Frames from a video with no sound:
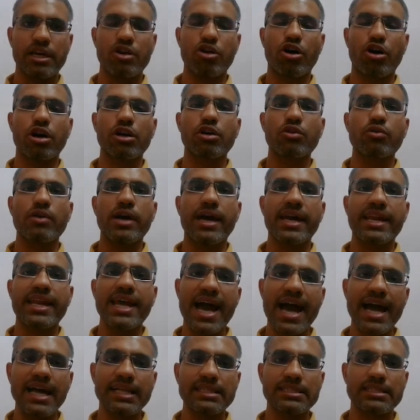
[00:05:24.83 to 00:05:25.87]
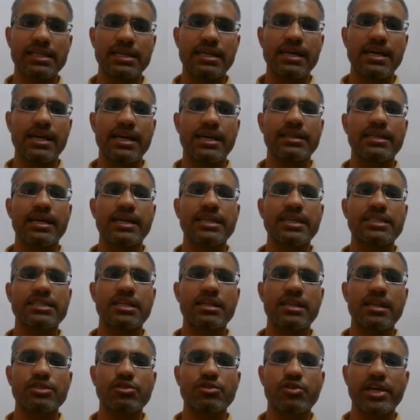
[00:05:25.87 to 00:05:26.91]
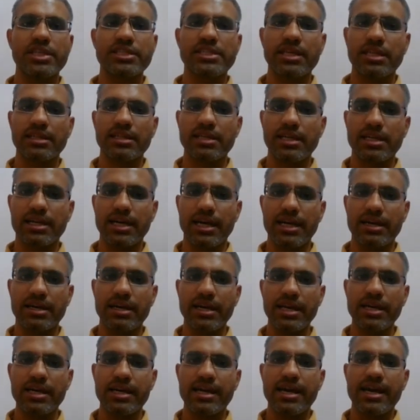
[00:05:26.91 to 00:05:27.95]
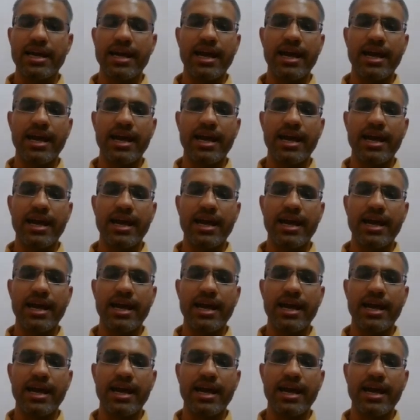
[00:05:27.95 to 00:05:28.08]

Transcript: in order to enhance the digital education in the country.